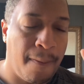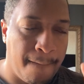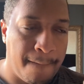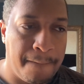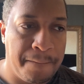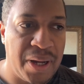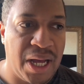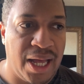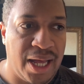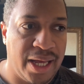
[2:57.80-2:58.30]

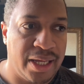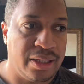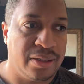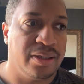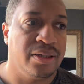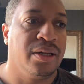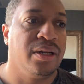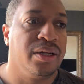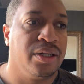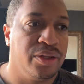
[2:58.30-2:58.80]
But
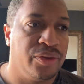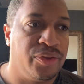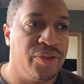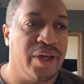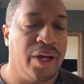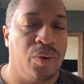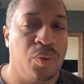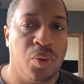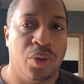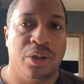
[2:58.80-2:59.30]

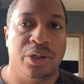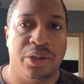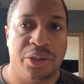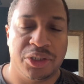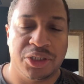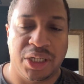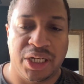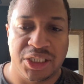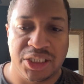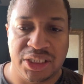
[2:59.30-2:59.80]
there were
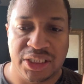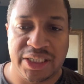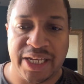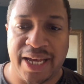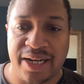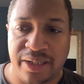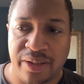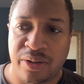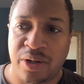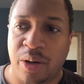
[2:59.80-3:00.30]
a
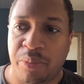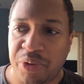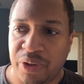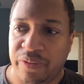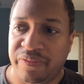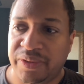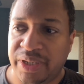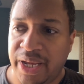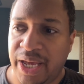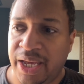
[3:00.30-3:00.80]
set number
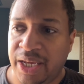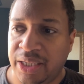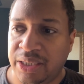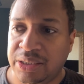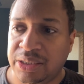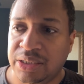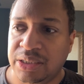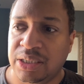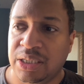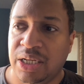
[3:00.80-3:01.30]
of
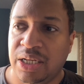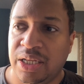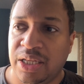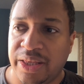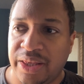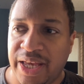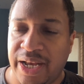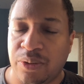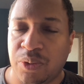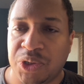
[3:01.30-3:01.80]
days
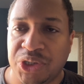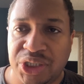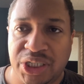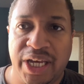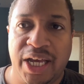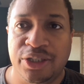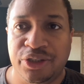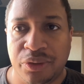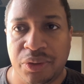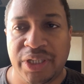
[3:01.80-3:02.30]
that were
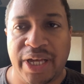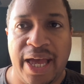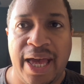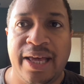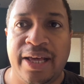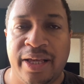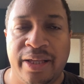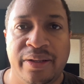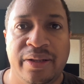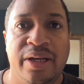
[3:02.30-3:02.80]
scheduled
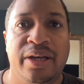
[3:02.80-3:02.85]
ahead